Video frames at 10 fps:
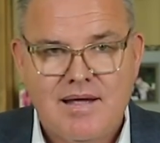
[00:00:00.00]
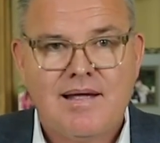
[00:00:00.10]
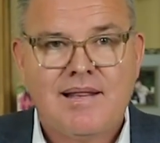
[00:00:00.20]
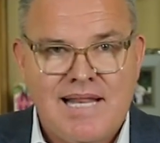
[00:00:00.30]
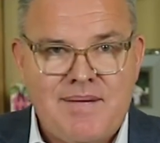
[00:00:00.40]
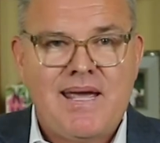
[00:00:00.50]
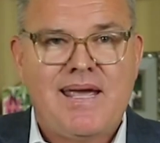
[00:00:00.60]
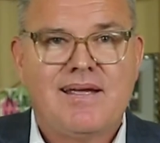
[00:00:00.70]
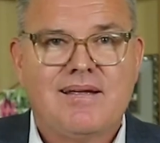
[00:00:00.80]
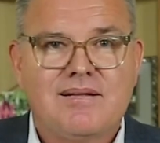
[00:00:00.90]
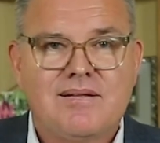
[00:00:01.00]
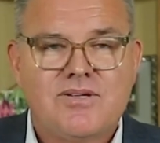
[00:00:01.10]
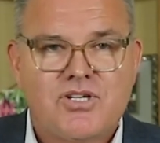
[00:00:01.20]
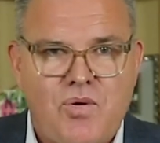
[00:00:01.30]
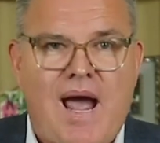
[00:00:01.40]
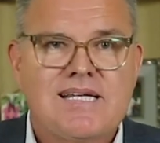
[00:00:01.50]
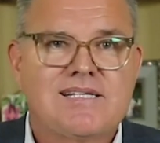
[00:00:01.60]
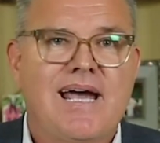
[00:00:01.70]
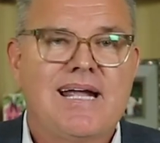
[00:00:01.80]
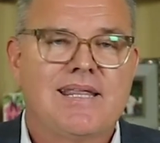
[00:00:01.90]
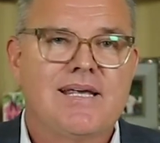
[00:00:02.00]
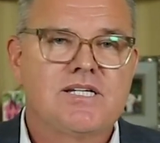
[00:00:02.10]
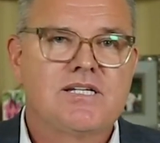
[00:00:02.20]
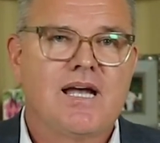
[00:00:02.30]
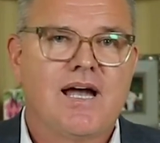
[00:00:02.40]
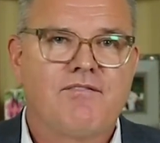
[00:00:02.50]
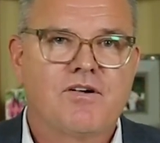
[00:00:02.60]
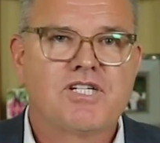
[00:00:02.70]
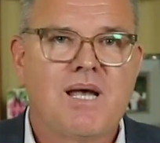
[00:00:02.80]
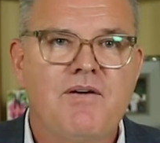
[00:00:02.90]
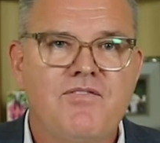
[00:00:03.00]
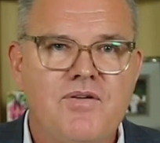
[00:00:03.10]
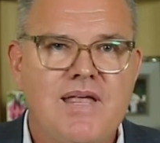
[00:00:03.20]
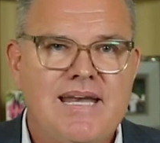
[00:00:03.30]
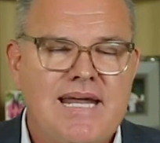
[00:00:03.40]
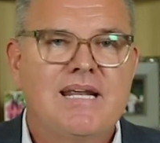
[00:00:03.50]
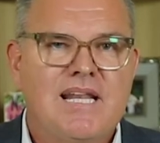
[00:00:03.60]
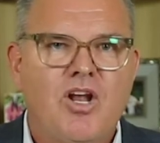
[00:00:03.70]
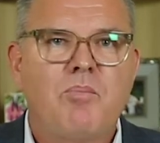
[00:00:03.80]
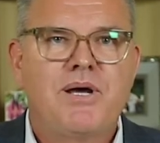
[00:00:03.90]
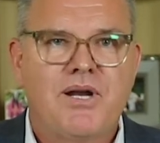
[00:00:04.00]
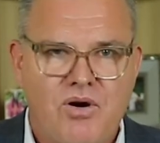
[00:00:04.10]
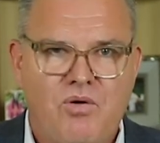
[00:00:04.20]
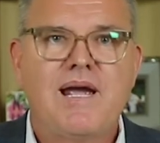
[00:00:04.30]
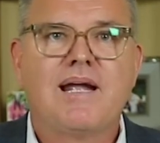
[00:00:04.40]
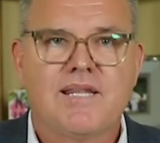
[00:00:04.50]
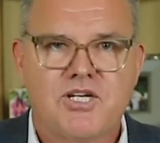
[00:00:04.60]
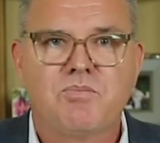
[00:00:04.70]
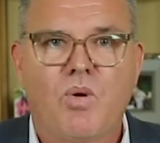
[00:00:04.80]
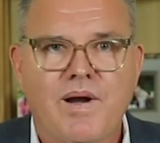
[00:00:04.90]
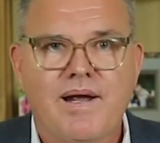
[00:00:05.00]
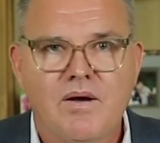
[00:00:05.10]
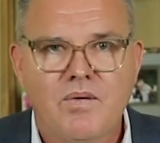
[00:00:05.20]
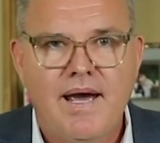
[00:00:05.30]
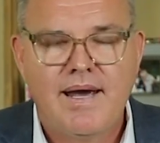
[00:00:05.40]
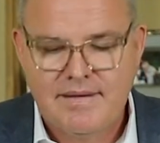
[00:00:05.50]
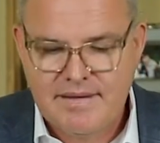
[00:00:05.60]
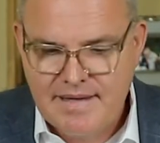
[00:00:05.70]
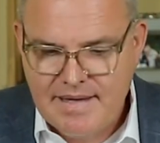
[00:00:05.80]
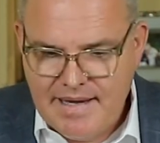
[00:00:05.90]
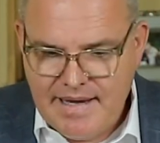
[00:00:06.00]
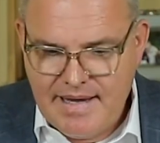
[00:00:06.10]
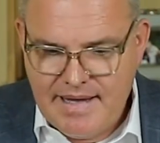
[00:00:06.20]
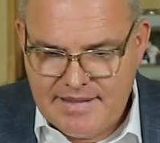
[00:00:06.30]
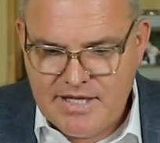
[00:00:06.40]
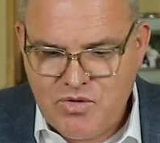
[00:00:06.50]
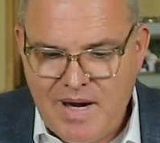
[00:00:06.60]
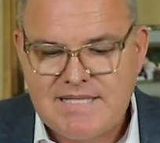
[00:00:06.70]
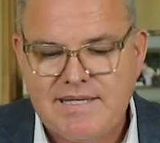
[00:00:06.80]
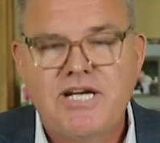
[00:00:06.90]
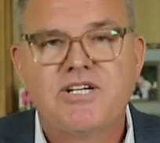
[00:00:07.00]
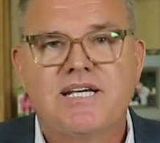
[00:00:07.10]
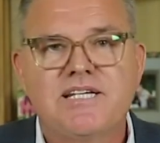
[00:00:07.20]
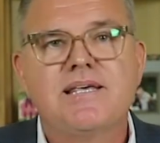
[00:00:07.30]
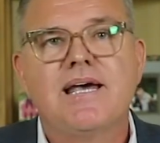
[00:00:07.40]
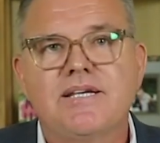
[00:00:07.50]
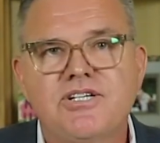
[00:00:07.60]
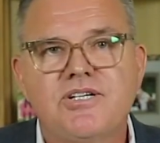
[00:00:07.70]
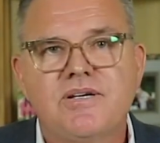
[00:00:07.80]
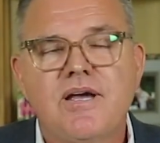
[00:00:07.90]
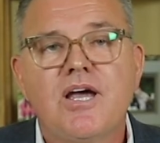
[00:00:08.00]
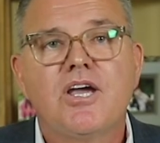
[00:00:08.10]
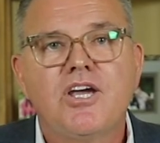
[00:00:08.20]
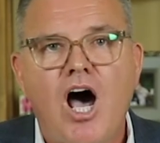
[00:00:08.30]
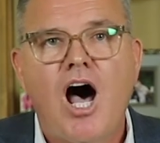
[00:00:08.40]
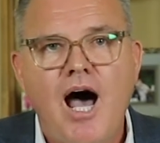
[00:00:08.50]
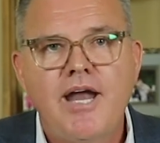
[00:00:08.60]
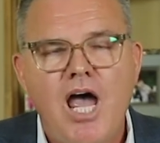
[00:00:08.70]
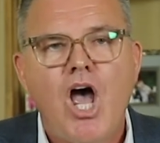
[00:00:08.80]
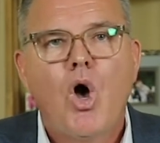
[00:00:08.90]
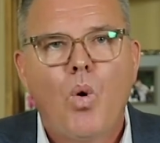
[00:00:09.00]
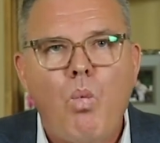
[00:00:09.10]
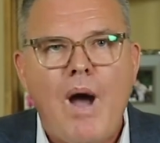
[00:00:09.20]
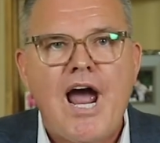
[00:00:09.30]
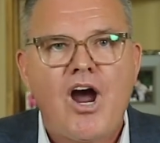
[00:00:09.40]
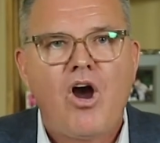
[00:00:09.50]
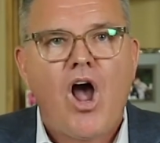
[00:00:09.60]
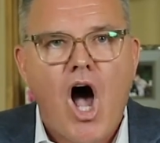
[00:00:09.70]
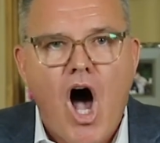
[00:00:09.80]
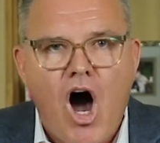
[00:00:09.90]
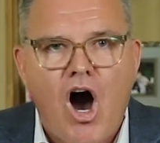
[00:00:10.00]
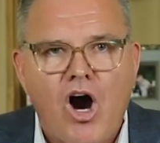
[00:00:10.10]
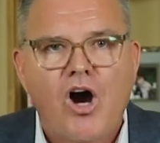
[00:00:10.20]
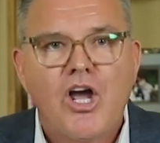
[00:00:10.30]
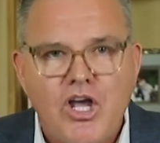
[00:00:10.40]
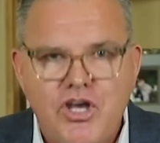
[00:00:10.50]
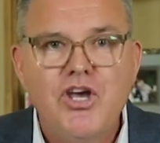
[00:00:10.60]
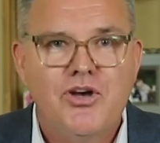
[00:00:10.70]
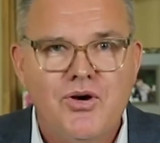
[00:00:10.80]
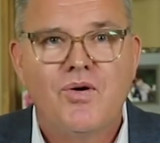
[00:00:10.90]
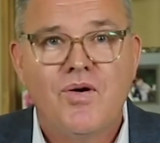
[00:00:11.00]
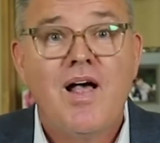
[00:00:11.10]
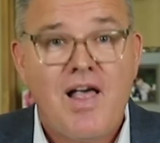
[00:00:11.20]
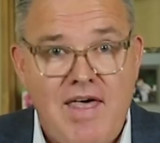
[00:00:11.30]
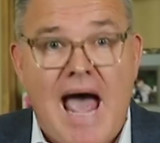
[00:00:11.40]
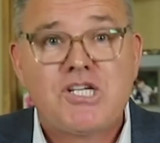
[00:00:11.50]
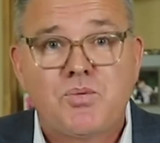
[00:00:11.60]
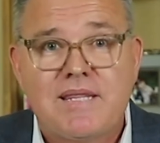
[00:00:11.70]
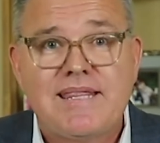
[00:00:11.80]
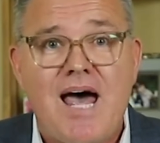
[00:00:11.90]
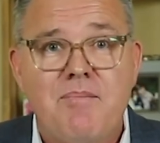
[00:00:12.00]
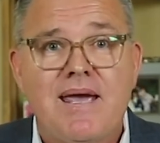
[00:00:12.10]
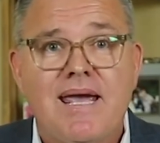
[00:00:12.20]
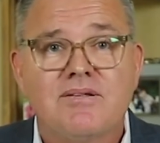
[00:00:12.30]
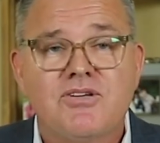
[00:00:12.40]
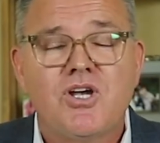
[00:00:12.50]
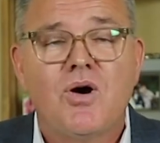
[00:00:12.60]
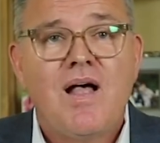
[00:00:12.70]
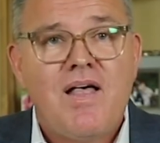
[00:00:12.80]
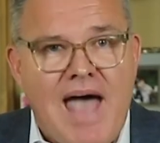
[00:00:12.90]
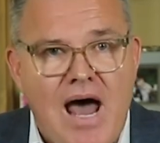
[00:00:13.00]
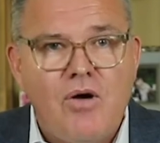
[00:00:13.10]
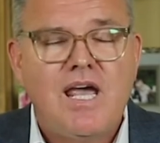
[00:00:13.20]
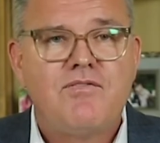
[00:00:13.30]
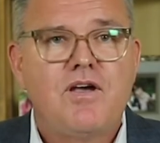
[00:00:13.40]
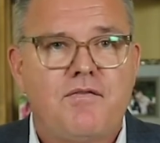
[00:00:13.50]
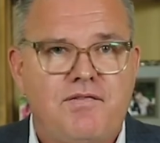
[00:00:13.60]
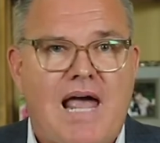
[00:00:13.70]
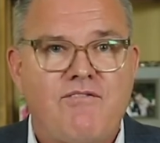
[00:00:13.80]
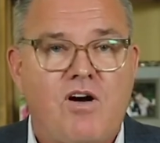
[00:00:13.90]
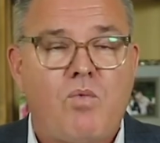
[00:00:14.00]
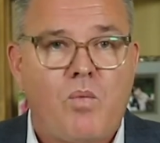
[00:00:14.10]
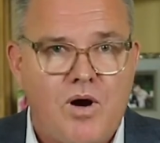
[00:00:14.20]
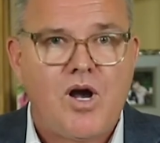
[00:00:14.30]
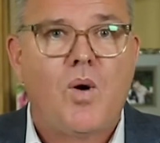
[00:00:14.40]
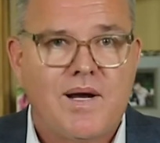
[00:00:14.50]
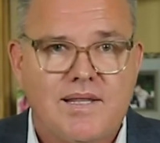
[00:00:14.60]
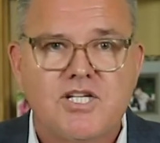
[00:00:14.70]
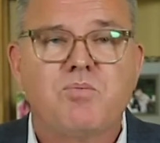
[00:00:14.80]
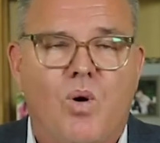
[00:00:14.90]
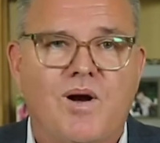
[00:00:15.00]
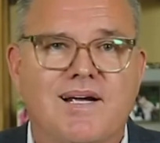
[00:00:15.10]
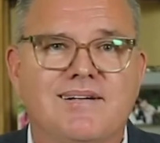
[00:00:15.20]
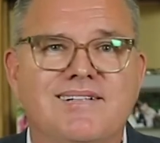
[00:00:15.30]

Let me translate this for some of you that need a little bit of Greek this morning, okay? The translation is this, God, where are you? That's what that means. So that'll give you a flavor of where we're going this morning.